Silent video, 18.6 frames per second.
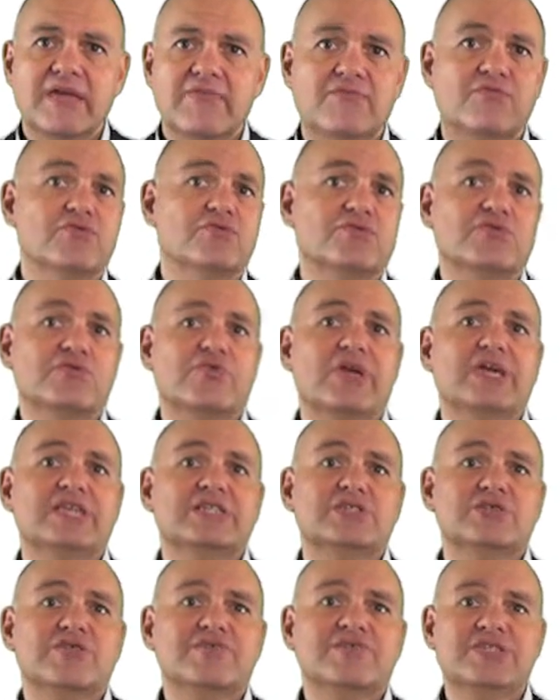For the
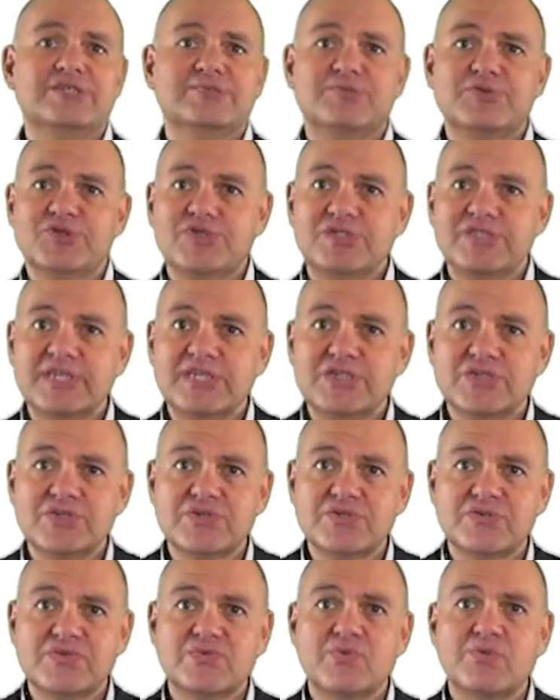rest of this
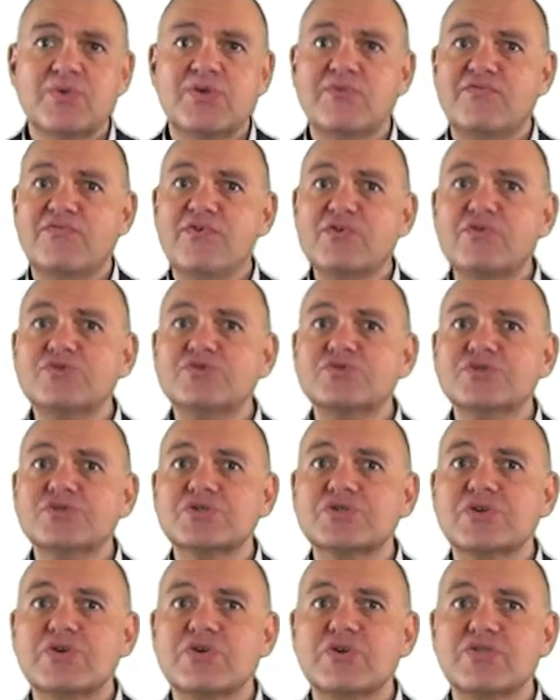presentation, we'll
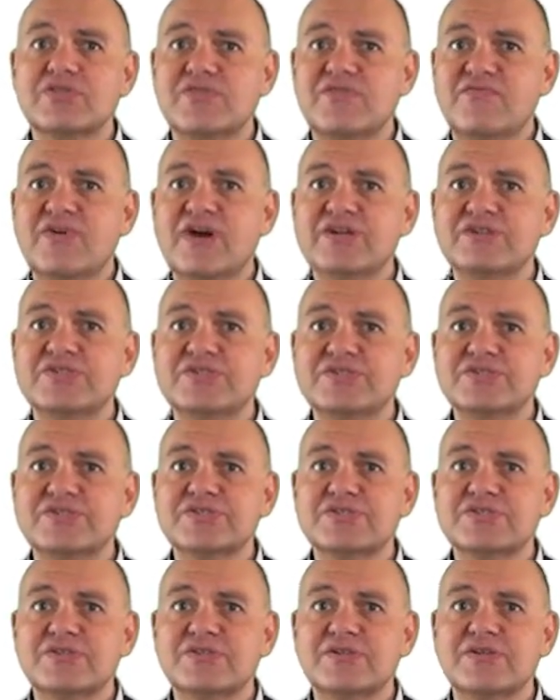focus on the
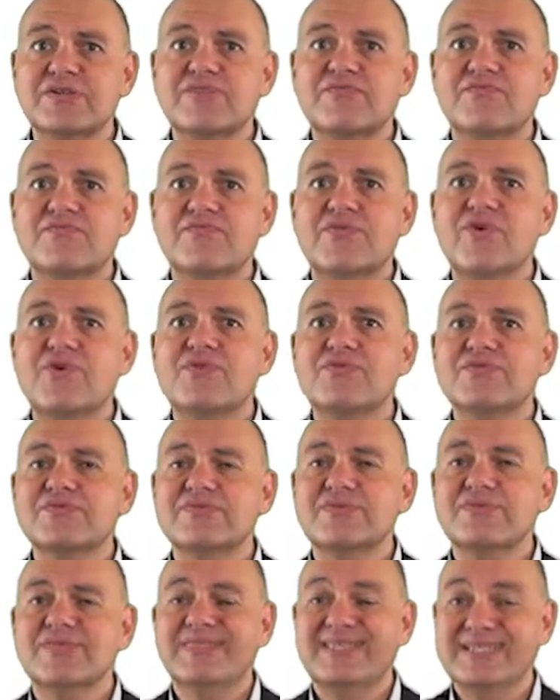functions
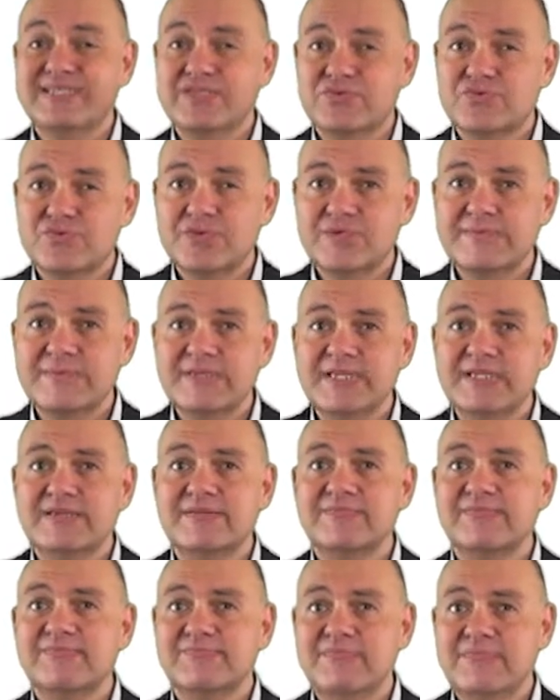for the
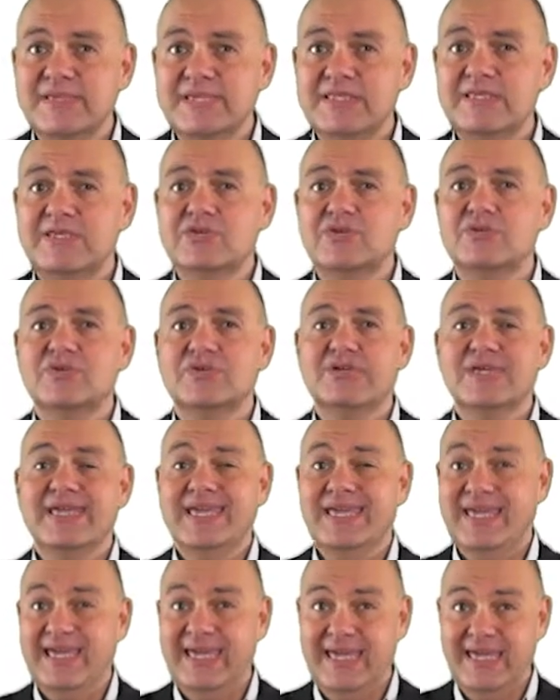streaming video
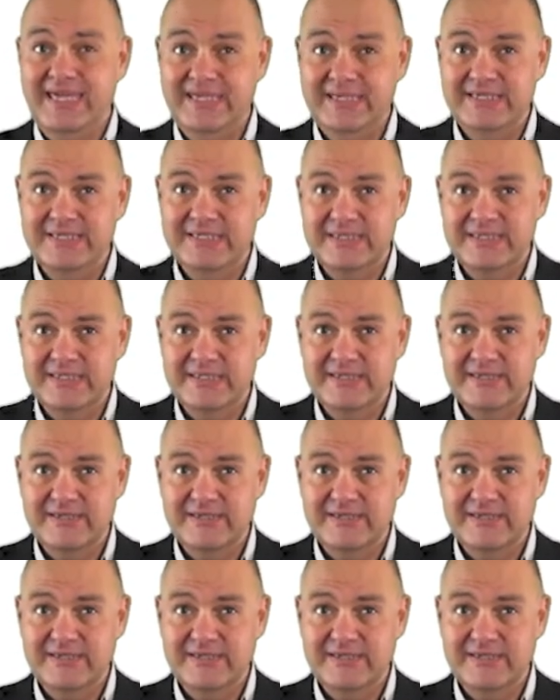case.